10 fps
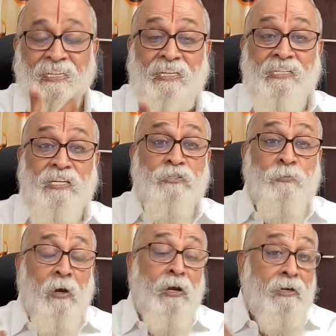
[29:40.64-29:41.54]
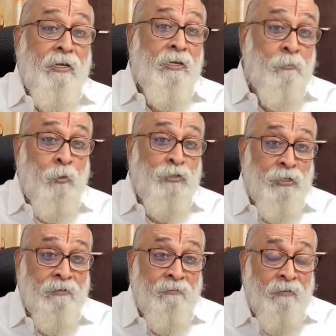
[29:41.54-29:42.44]
That is a sporadic
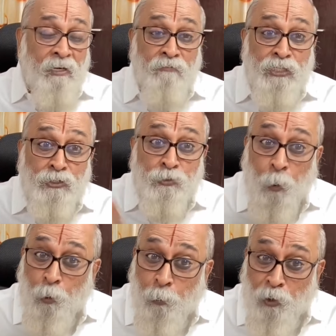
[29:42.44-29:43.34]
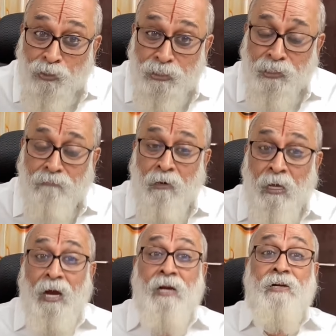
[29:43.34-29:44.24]
emotion which is more
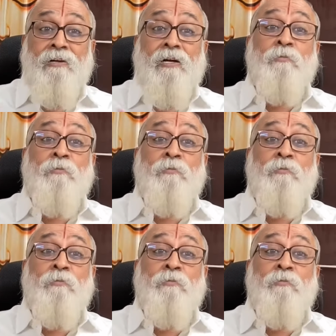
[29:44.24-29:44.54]
positive and